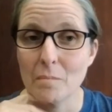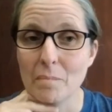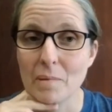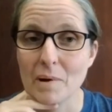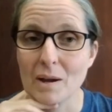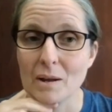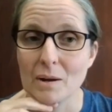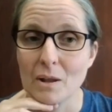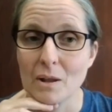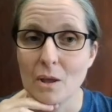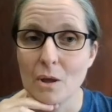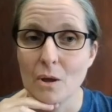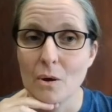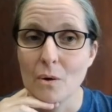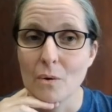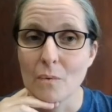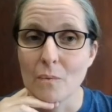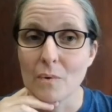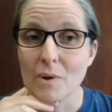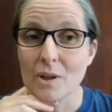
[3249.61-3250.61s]
but
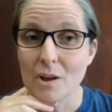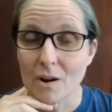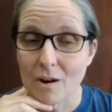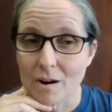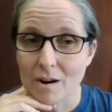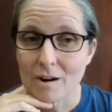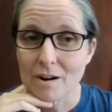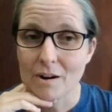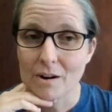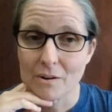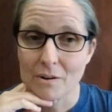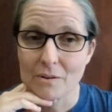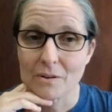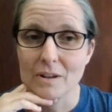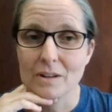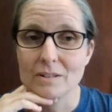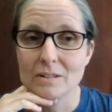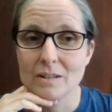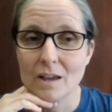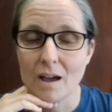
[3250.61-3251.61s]
we are
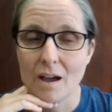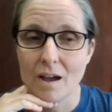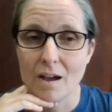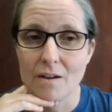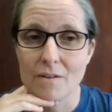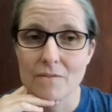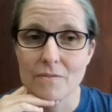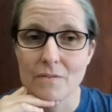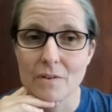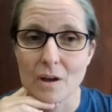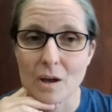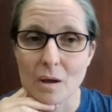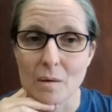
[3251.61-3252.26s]
going to have